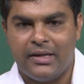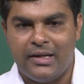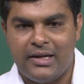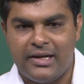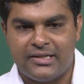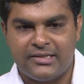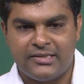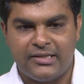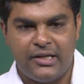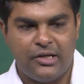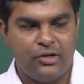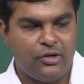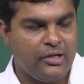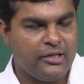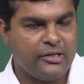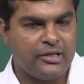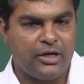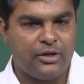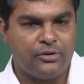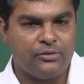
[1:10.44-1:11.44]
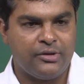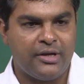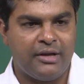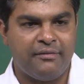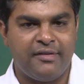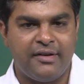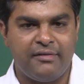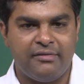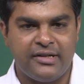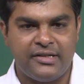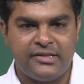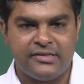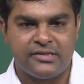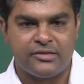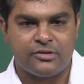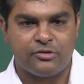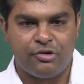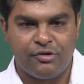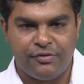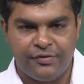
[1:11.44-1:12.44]
let us say, although everyone is
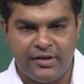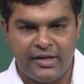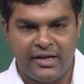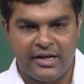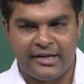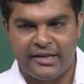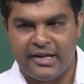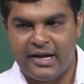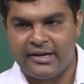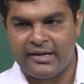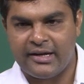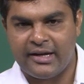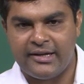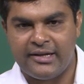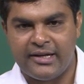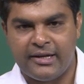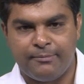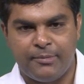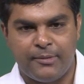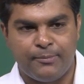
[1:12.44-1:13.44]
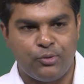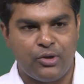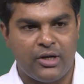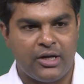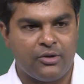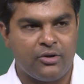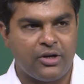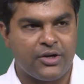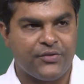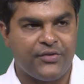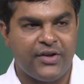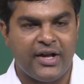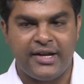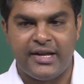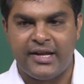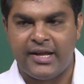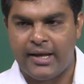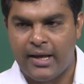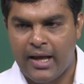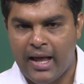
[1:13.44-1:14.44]
scoffing at that idea, people are not
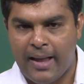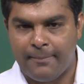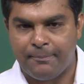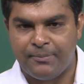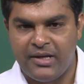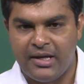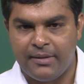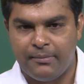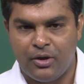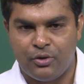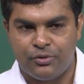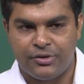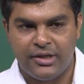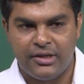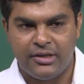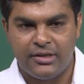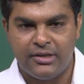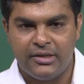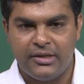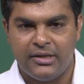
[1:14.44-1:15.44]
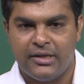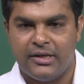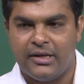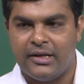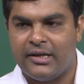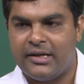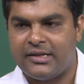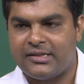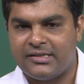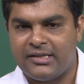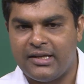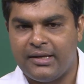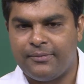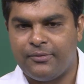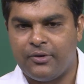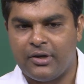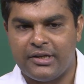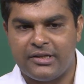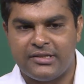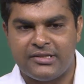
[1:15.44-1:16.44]
very happy about it. Let us say,
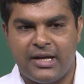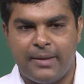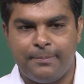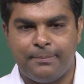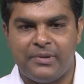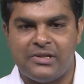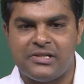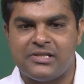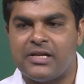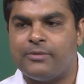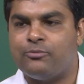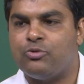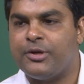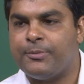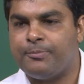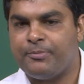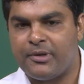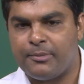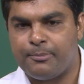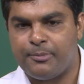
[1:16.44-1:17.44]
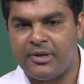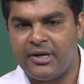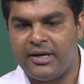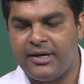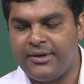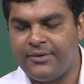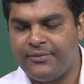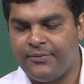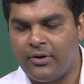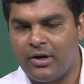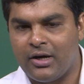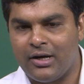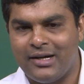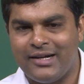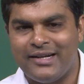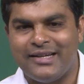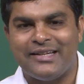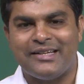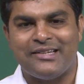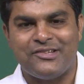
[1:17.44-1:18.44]
for example, someone prepared for
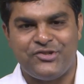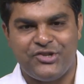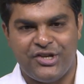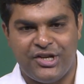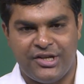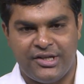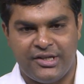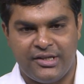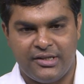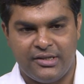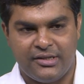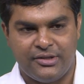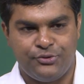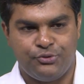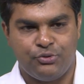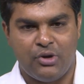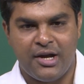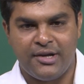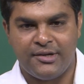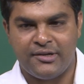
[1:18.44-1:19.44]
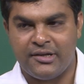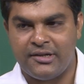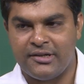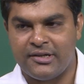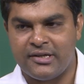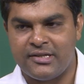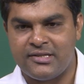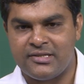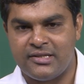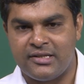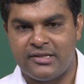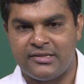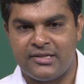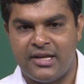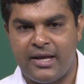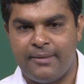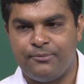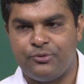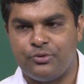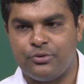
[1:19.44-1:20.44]
JEE, Joint Entrance
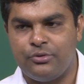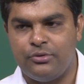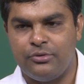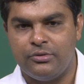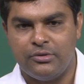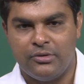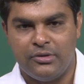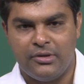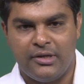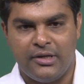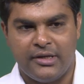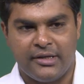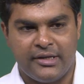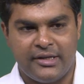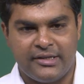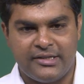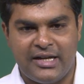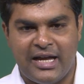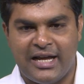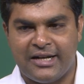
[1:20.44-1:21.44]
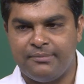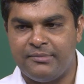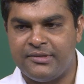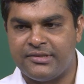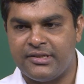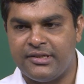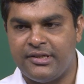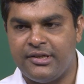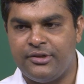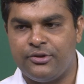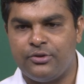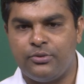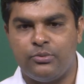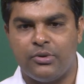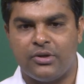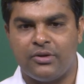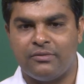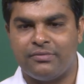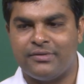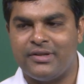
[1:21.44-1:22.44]
Exam, to get admission into
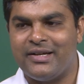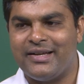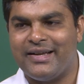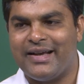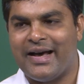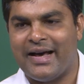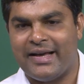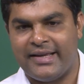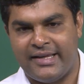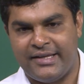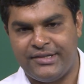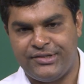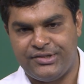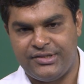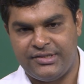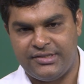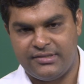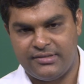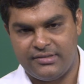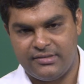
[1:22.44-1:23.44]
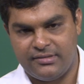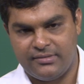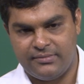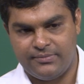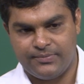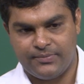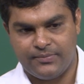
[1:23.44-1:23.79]
one of the IITs,